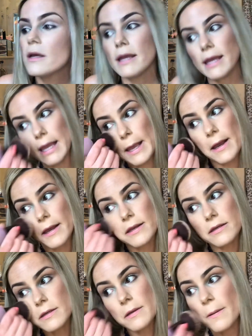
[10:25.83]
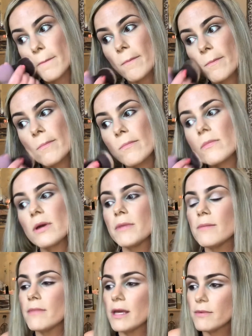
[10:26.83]
And I mean,
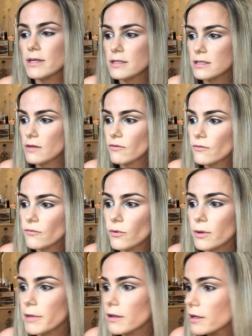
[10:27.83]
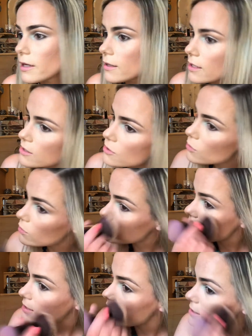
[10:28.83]
maybe it's a different formula, and that's cool to
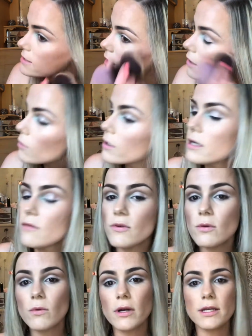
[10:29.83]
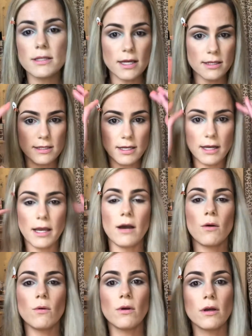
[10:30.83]
test out. And if you want to test that
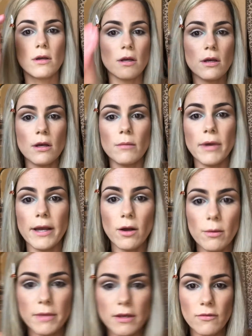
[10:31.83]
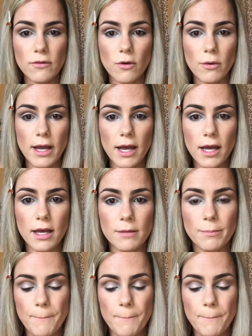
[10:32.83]
out, by all means, go ahead.